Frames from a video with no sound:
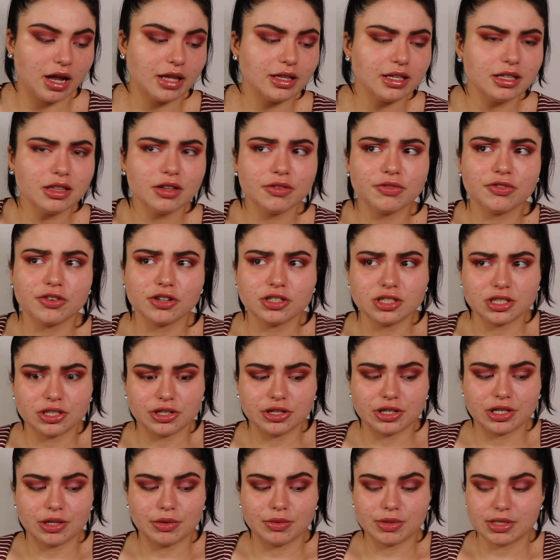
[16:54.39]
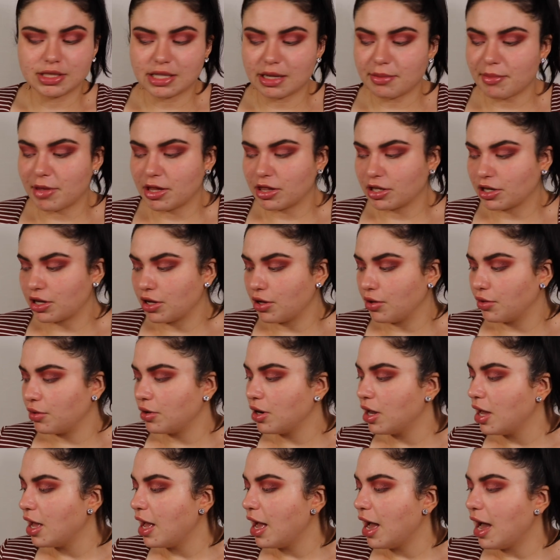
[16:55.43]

I think the first ingredient was dimethicone.